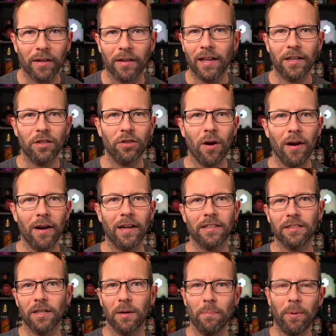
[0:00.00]

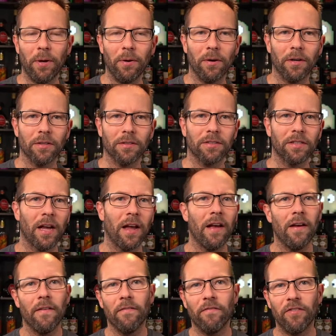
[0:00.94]
Electronics, computers,
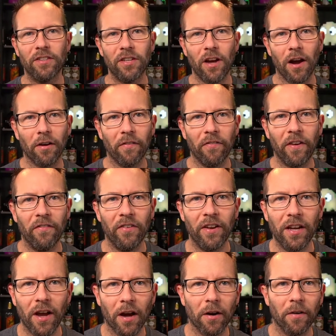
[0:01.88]
photography,
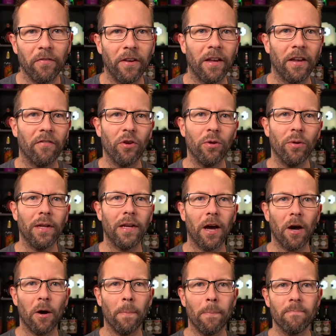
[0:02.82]
videography. If you need
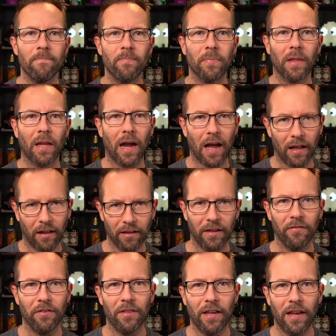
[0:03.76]
help, I'll
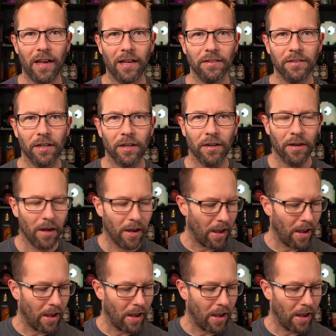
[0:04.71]
give you the answer.